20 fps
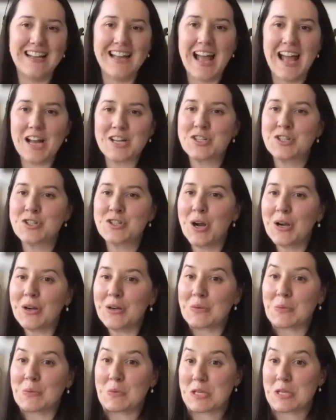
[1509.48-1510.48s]

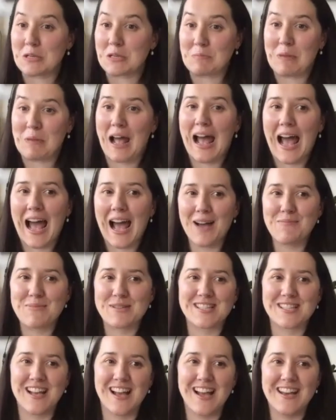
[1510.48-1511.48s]
struggle to
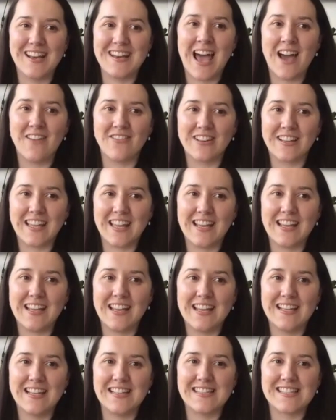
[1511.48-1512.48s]
perhaps
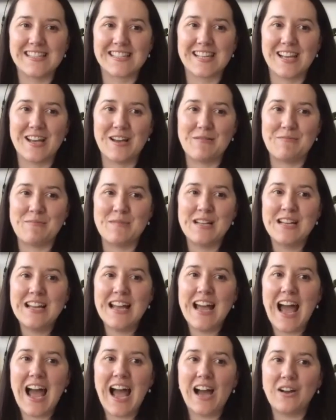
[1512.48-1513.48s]
navigate is
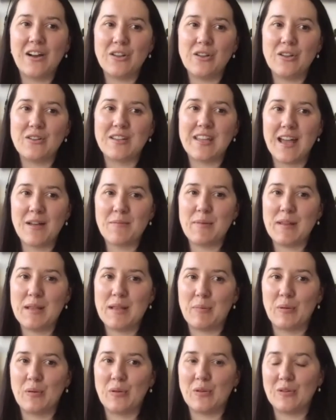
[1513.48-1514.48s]
how you get
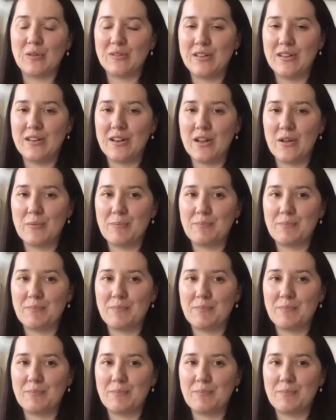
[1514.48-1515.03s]
people, you know,